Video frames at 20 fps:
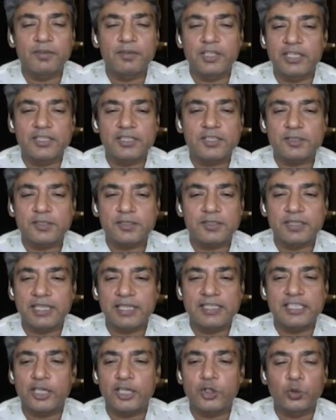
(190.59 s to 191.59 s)

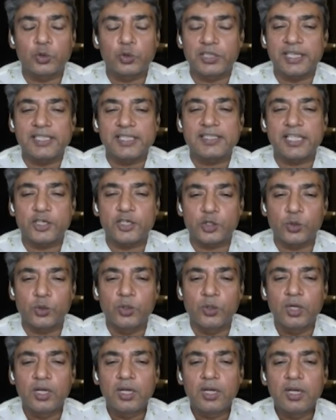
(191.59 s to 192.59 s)
These are two things that
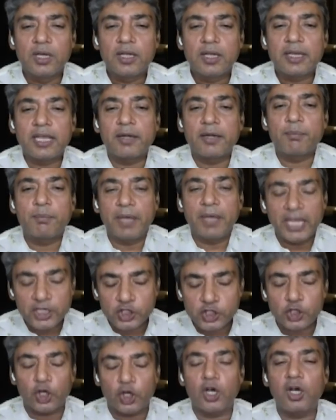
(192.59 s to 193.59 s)
you can make
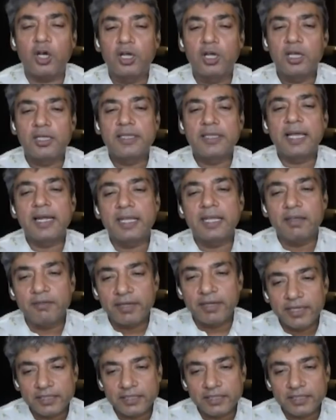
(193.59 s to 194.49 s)
sure that he will